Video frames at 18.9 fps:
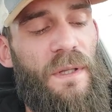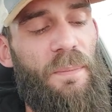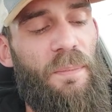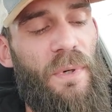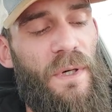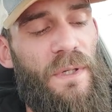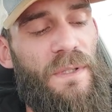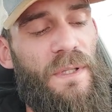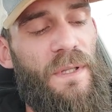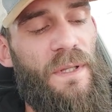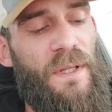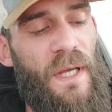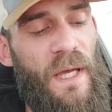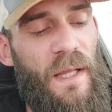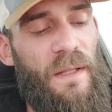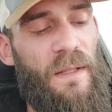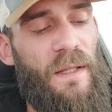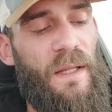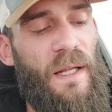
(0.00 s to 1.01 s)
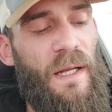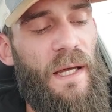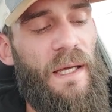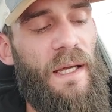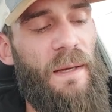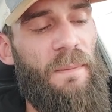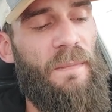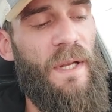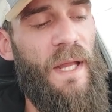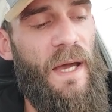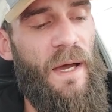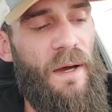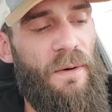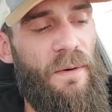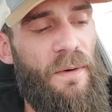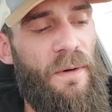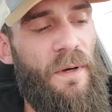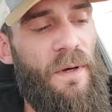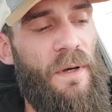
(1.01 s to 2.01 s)
person then that I am
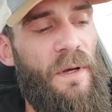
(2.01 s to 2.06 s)
now,